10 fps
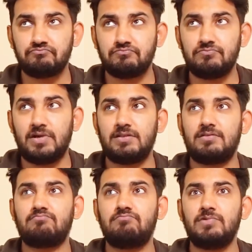But
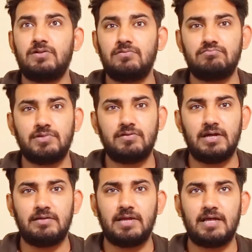you know there
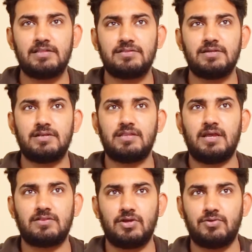are as at
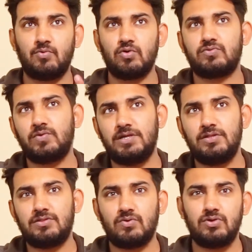Thunderbolt 3,
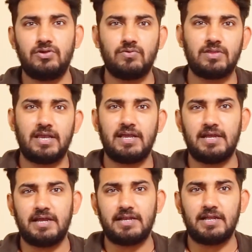so you can
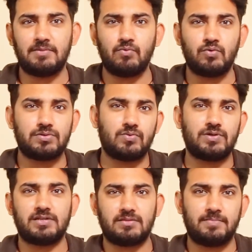add like more storage at
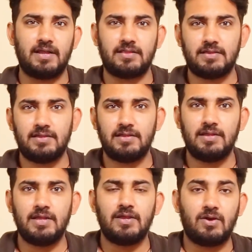the patch.
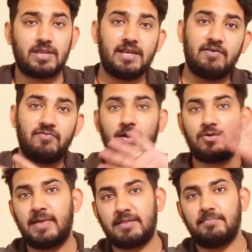Okay, enough about
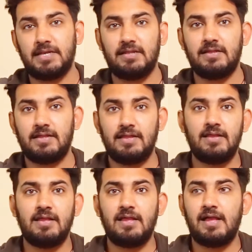Mac Mini,
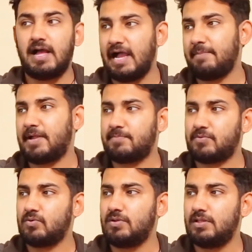iPad Pro.